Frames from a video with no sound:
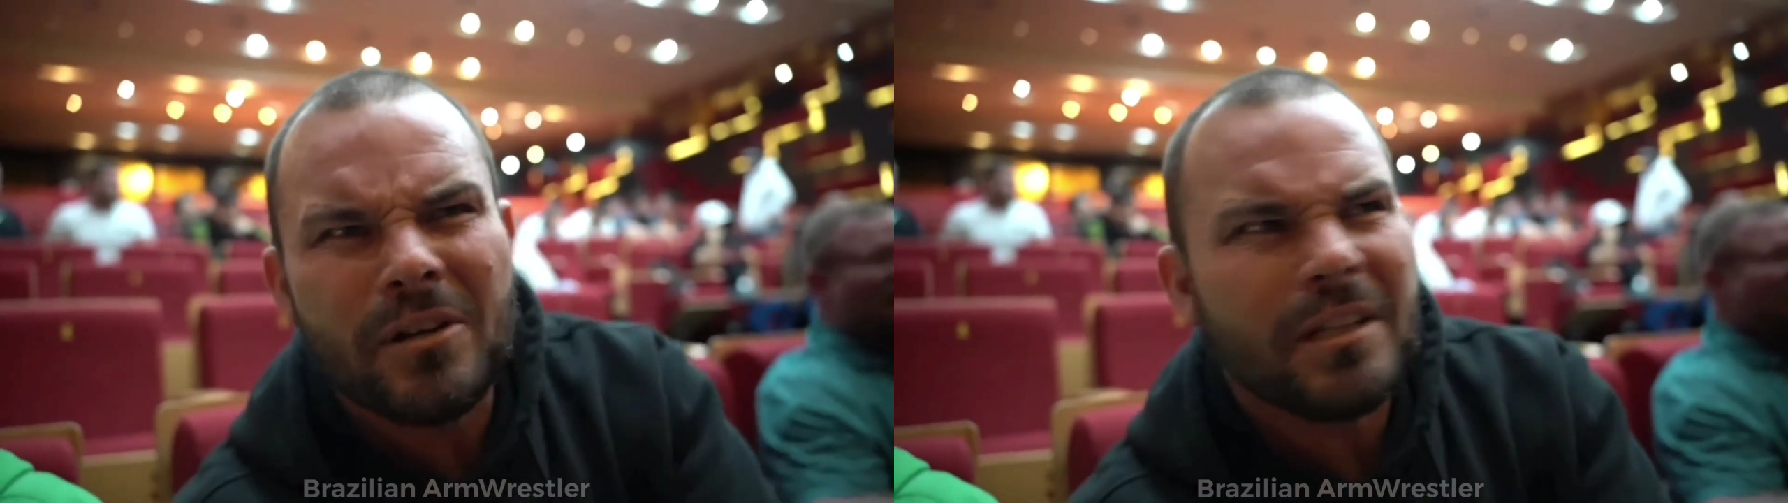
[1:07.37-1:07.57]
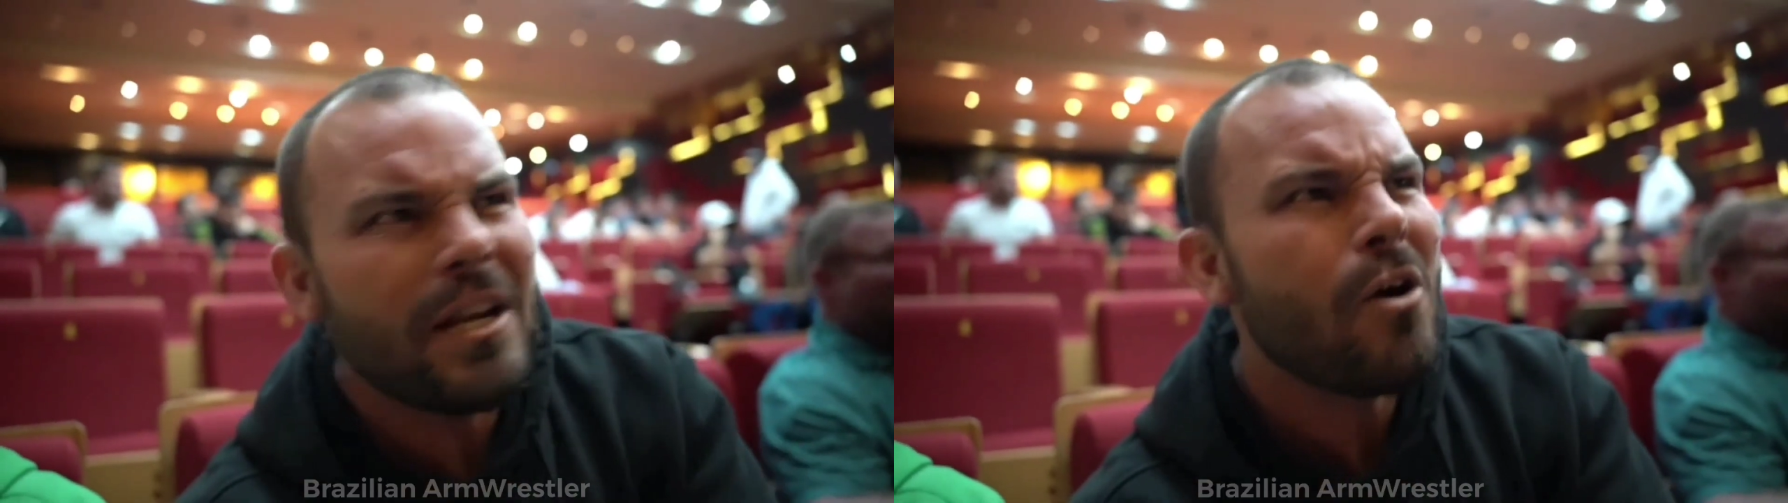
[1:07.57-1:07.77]

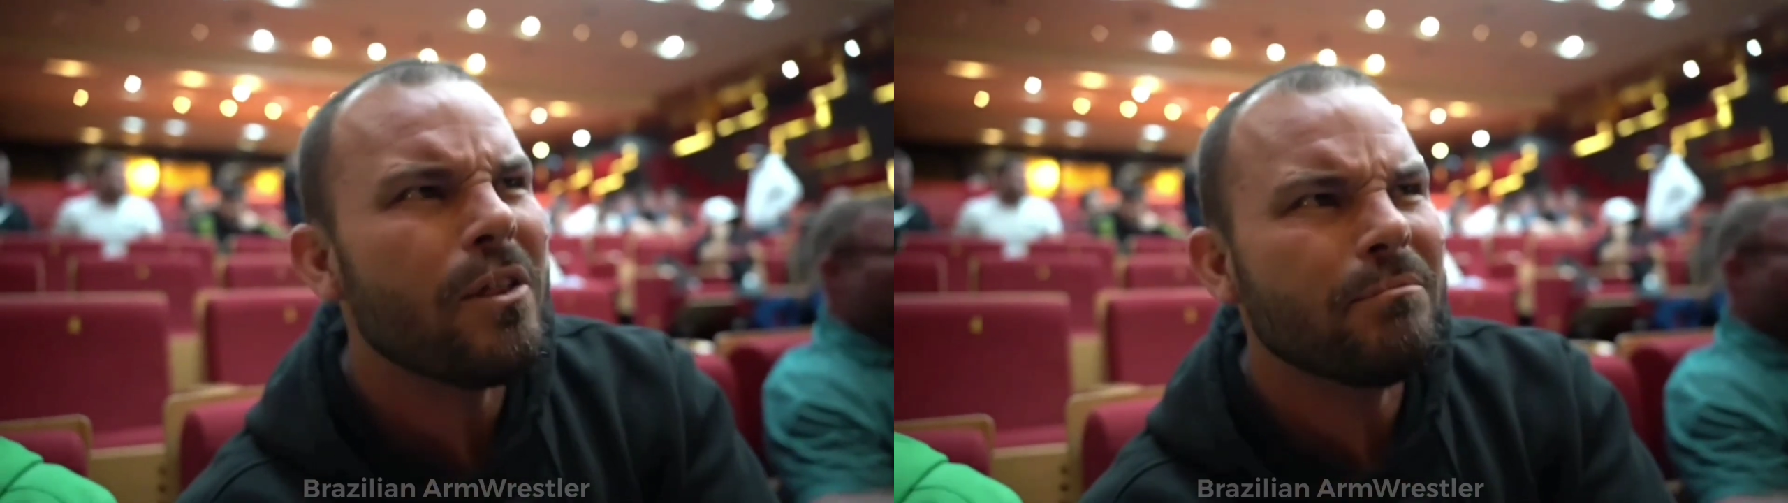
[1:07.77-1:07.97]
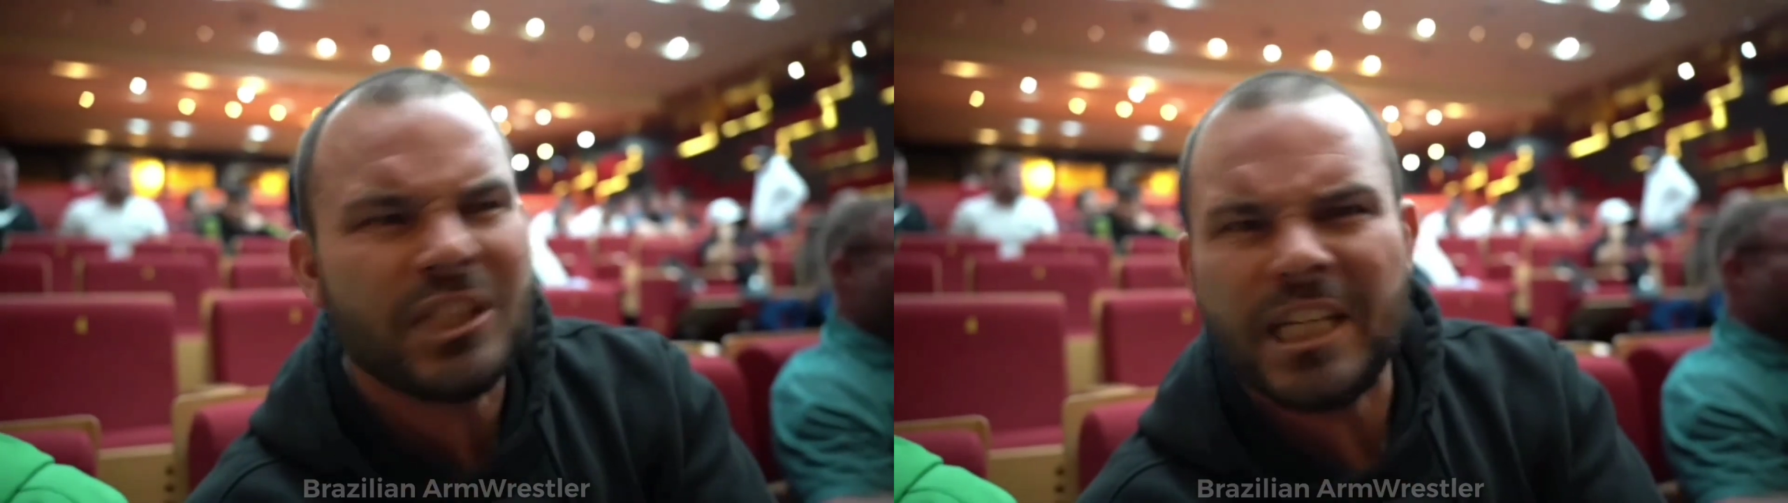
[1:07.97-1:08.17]
about it,
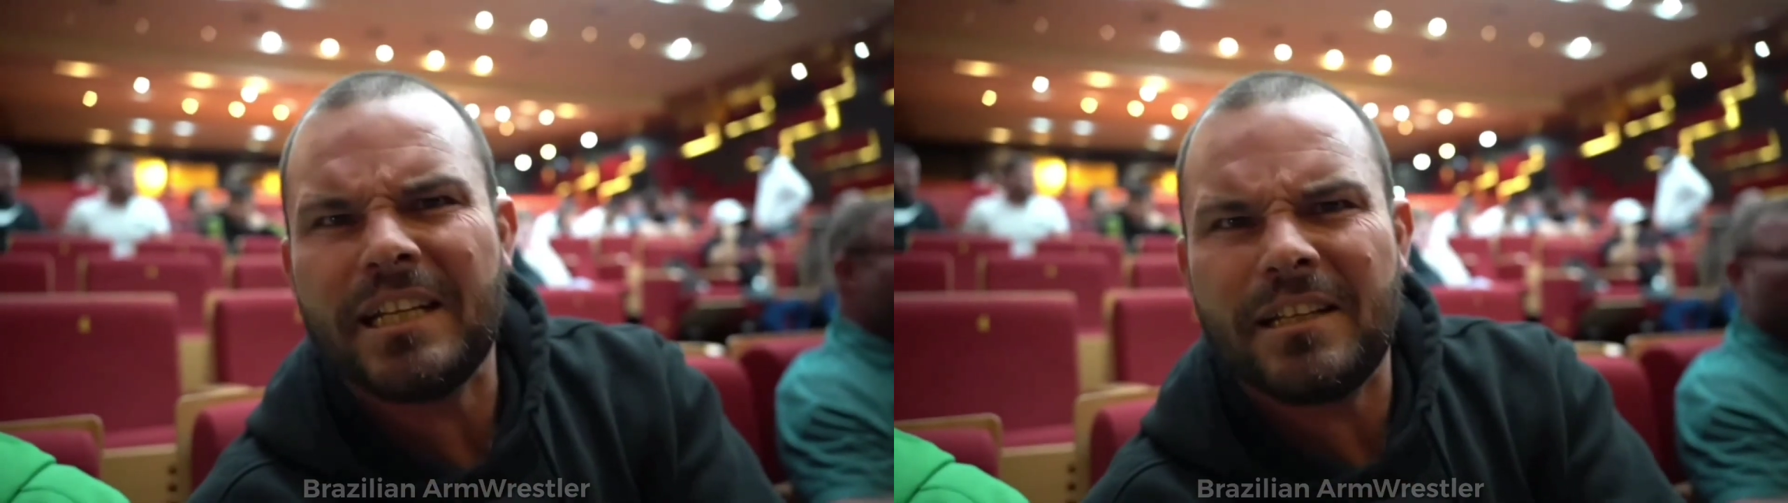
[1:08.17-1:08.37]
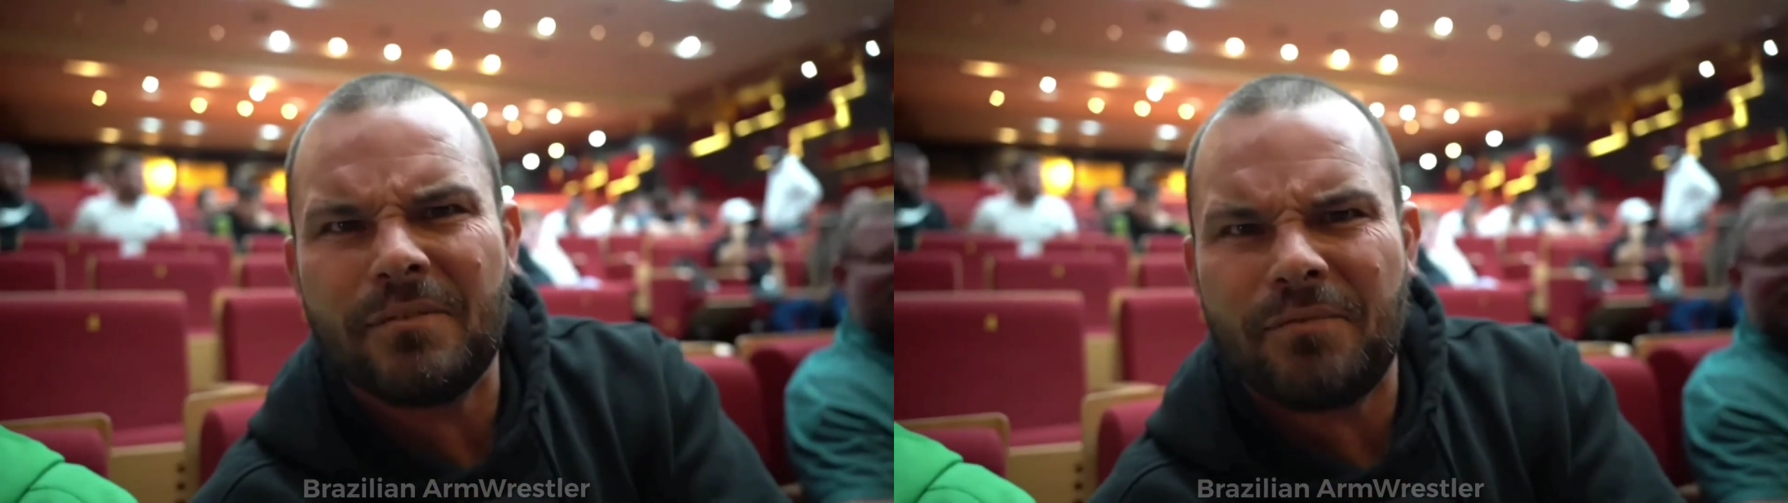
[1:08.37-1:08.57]

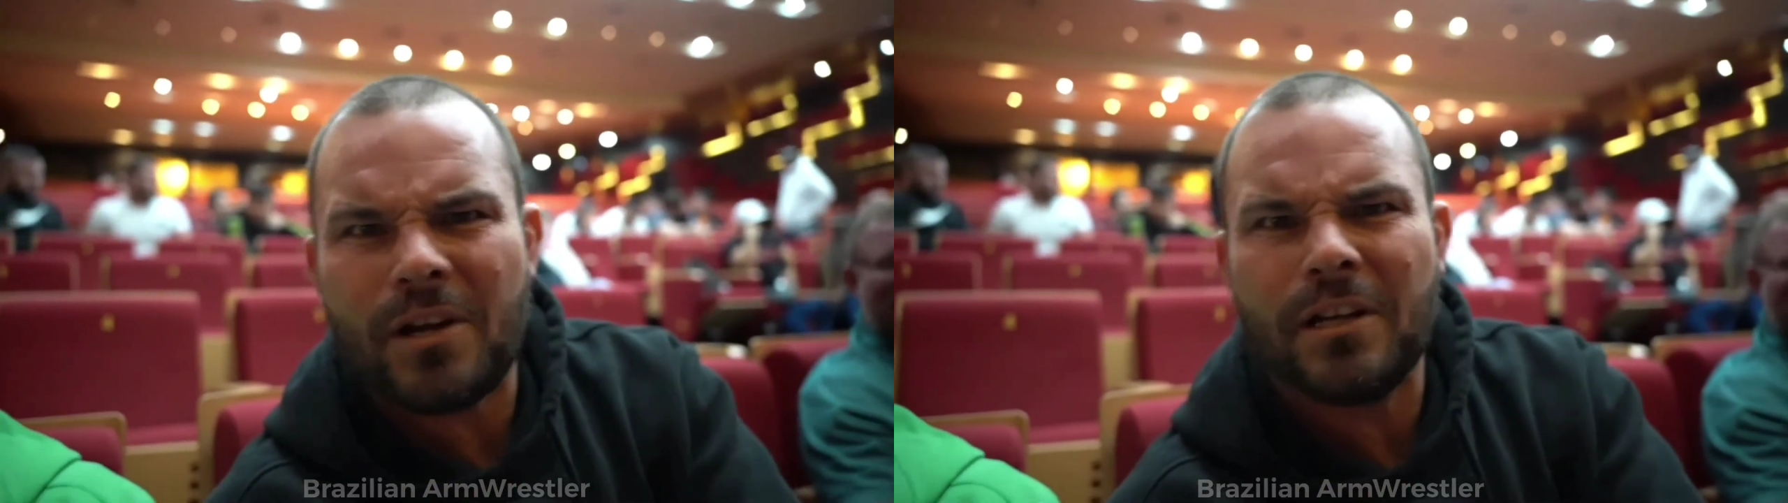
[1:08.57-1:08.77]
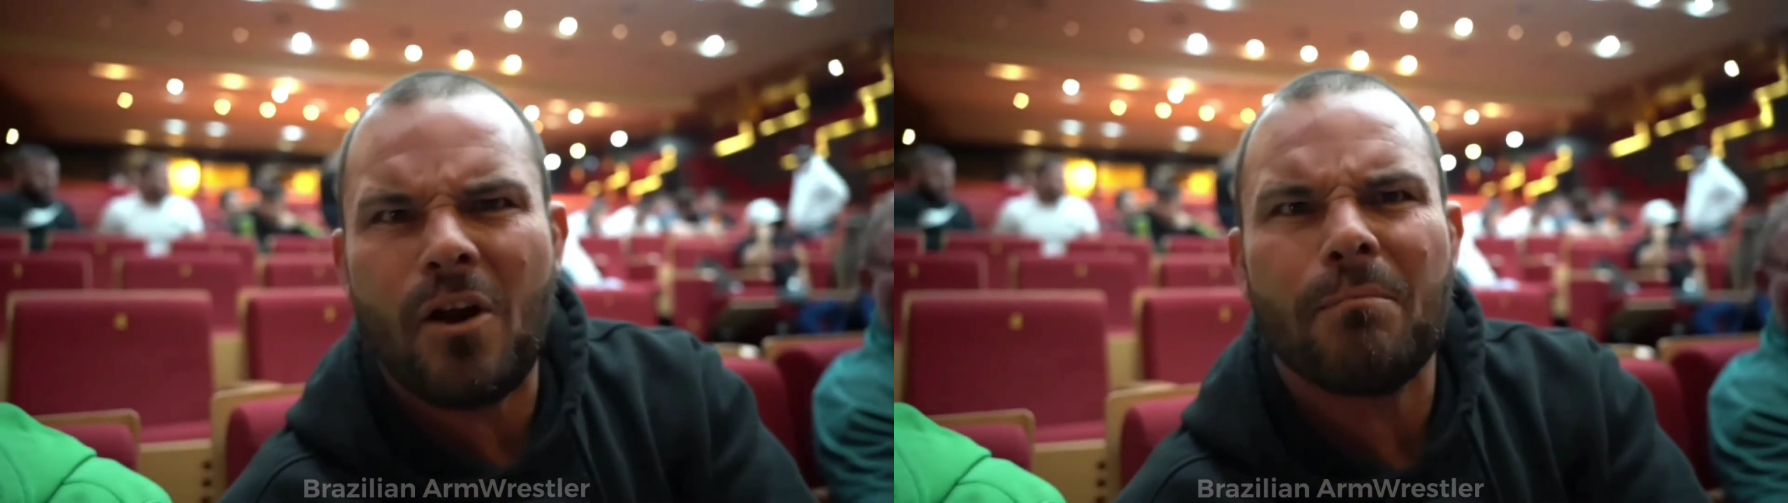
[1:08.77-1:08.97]
Travis
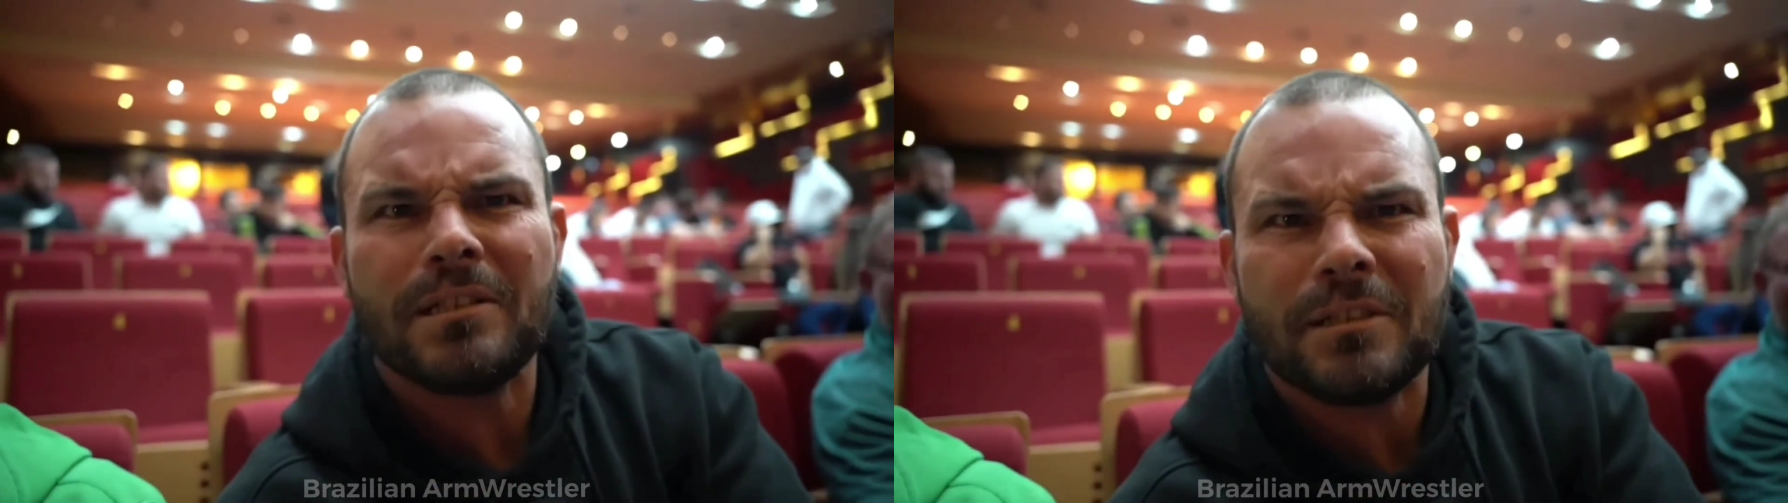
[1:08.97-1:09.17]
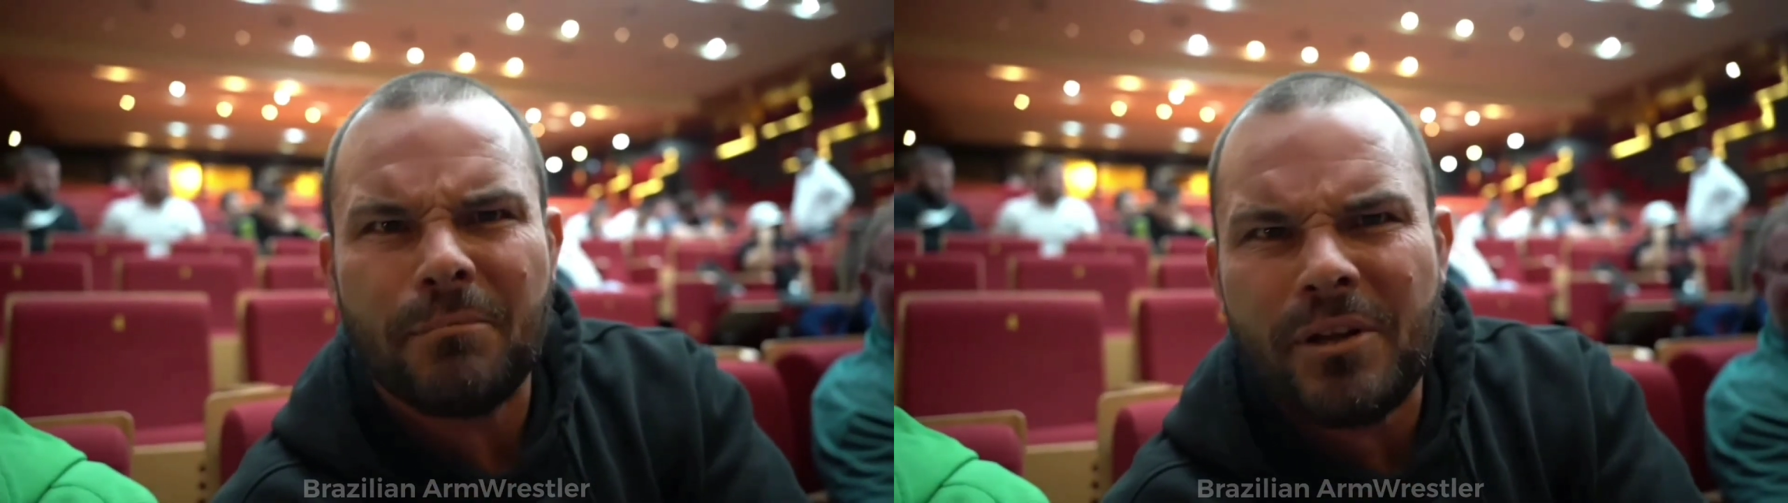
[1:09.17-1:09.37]
is now healed